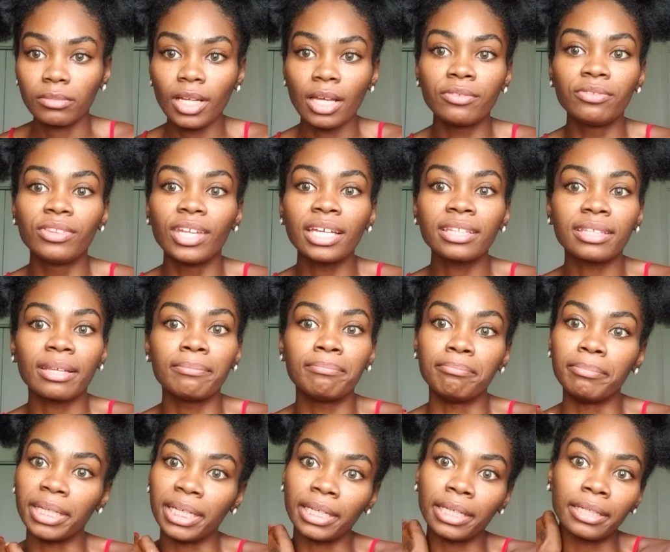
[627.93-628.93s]
Nothing
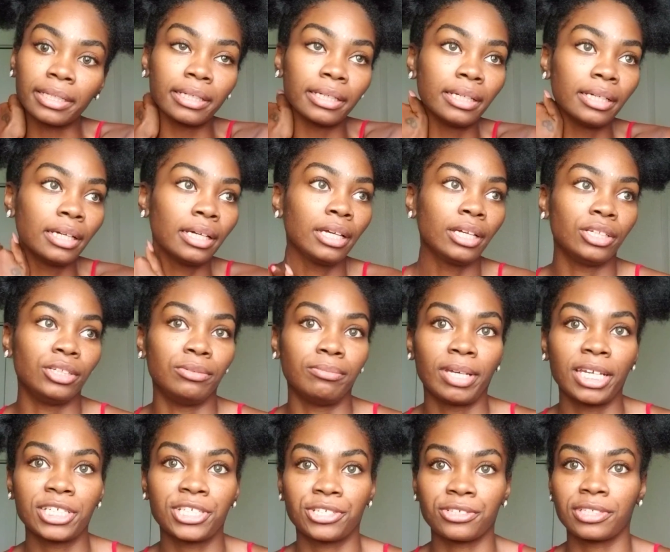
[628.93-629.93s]
big. You
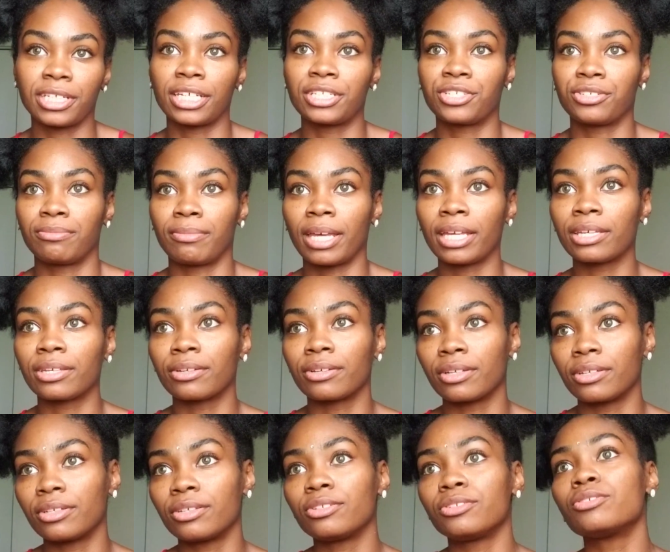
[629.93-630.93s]
make sure that you
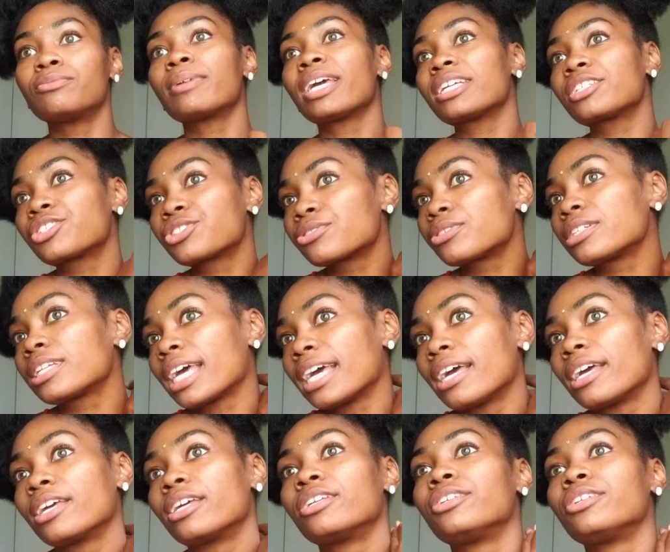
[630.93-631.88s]
make sure that